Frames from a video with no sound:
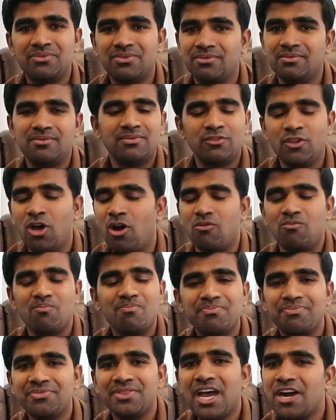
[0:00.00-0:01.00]
no,
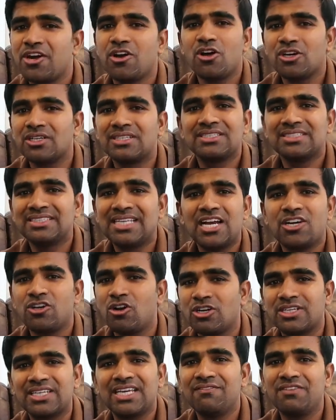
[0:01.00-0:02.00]
they're not they're
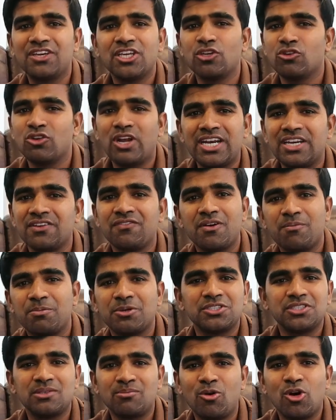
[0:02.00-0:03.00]
not giving you ninety-five
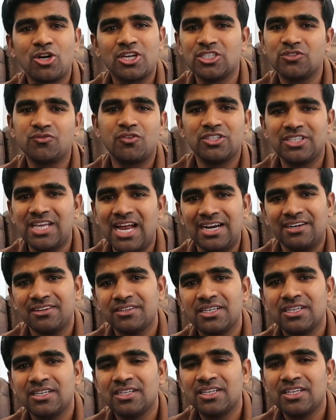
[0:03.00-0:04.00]
percent mortgage for that,
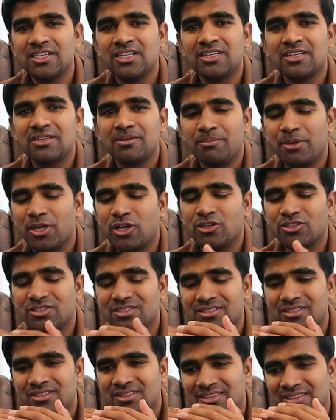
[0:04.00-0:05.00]
because
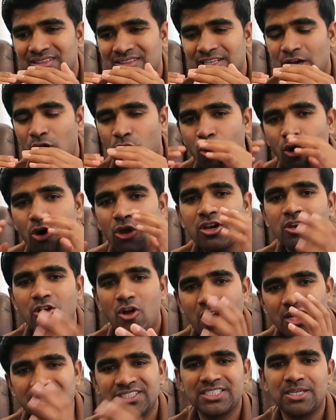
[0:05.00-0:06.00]
the whole
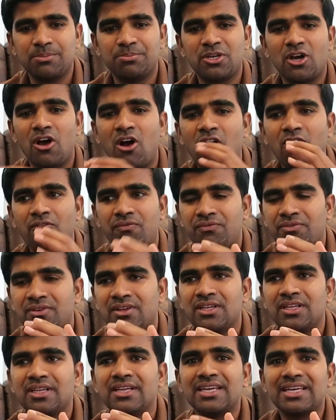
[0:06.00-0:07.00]
concept of
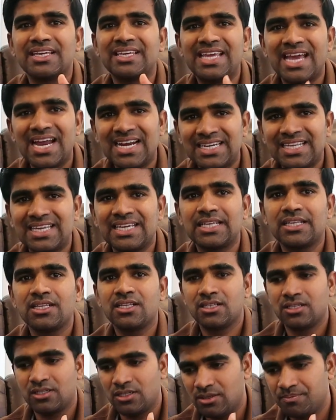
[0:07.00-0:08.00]
getting
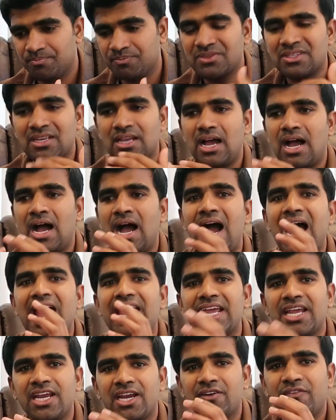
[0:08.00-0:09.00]

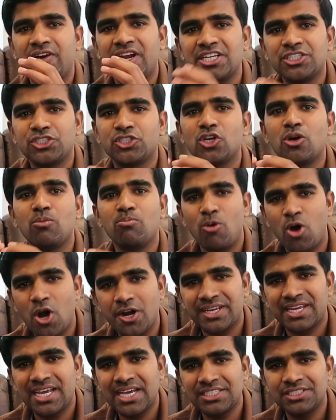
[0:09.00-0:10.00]
high ratio
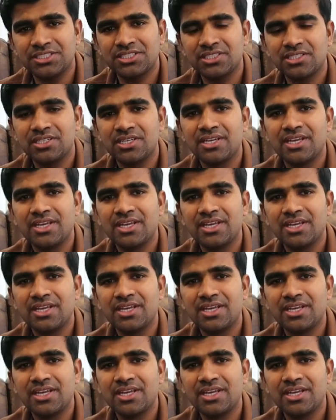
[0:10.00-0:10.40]
mortgage